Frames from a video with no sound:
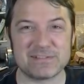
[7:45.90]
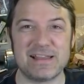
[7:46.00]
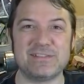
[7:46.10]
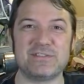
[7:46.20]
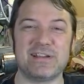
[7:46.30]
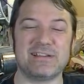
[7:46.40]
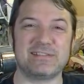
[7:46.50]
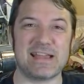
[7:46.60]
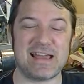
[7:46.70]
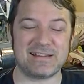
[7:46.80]
his legendary
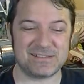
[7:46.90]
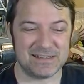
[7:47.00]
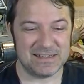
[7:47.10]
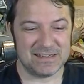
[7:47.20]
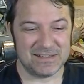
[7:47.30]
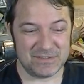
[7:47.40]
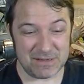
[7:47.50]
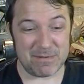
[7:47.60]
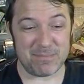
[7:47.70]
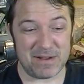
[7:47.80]
status,
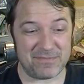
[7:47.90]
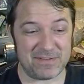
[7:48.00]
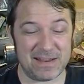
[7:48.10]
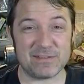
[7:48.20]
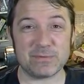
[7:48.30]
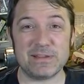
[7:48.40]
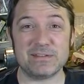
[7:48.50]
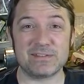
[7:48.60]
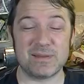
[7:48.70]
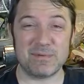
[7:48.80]
Jimmy Buffett has
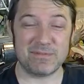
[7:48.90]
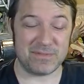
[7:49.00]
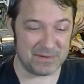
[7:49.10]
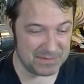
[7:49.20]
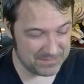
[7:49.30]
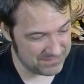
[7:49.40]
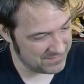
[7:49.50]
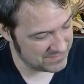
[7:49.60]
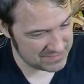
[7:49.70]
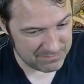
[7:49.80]
written some of the
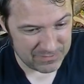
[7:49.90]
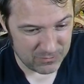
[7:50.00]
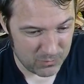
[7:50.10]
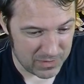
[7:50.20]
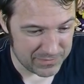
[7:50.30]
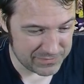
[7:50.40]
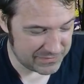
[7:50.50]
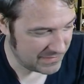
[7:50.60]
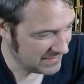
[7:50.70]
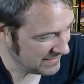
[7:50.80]
some of the
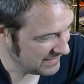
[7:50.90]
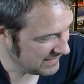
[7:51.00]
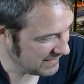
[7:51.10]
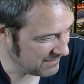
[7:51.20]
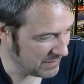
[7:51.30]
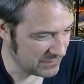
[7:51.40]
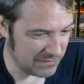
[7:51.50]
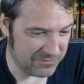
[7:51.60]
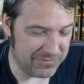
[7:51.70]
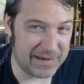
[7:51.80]
worst, uh, most
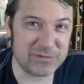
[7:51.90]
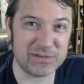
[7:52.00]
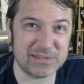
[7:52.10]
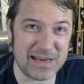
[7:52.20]
infectious